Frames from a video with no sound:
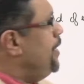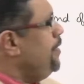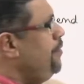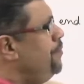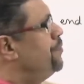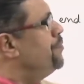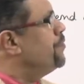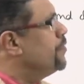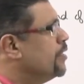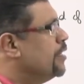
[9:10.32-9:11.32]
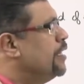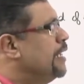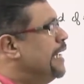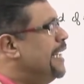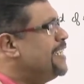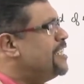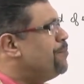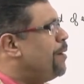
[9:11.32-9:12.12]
10. X